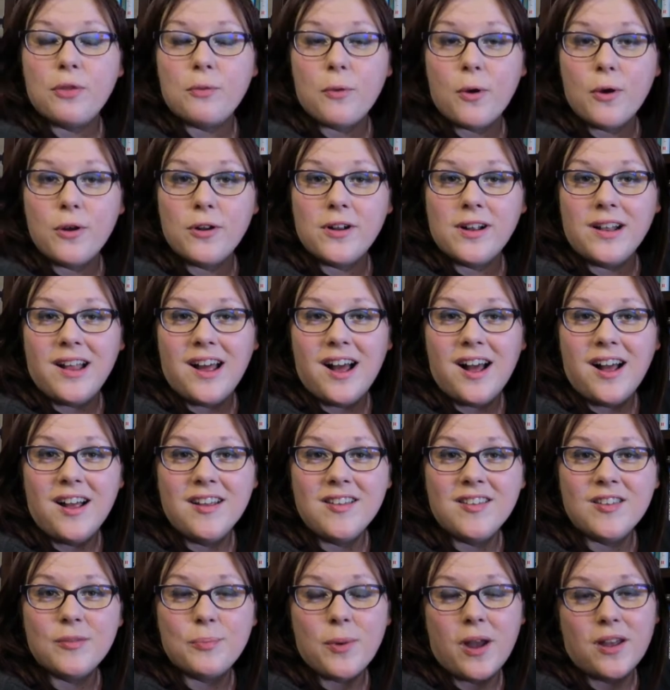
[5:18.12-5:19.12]
Throne of
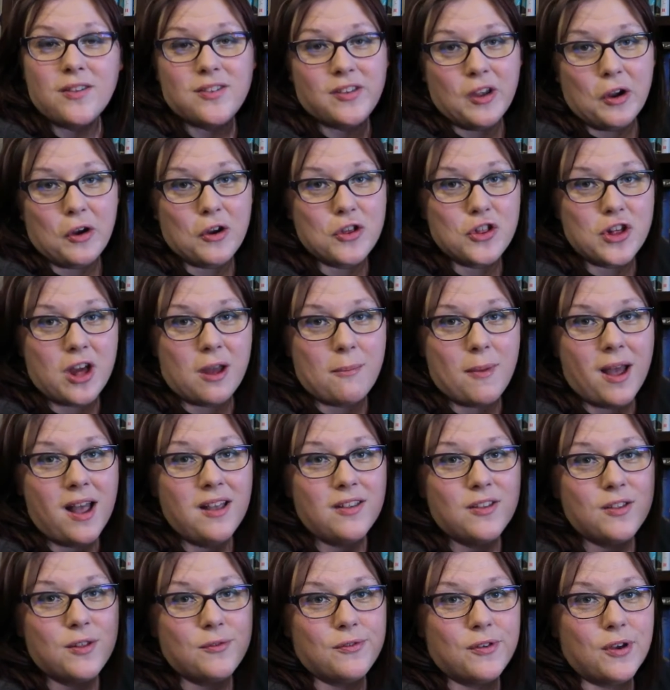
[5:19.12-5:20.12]
Glass by Sarah J.
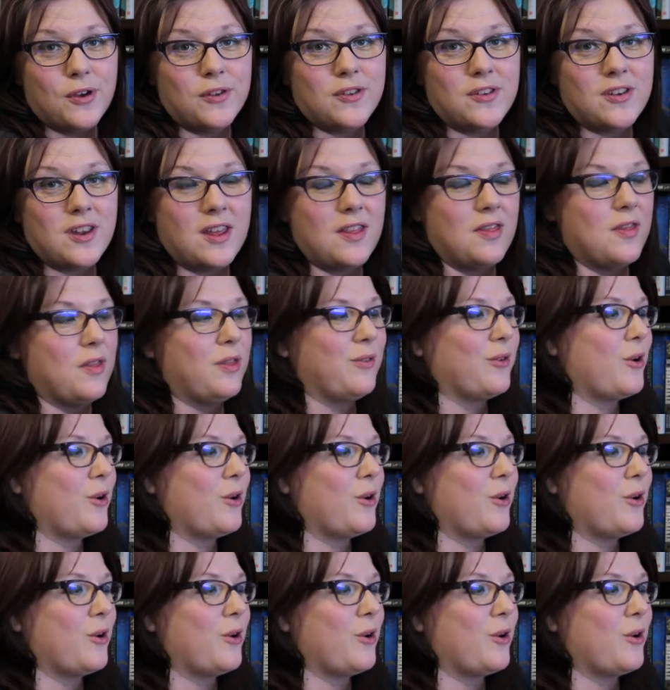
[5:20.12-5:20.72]
Maas, the first in the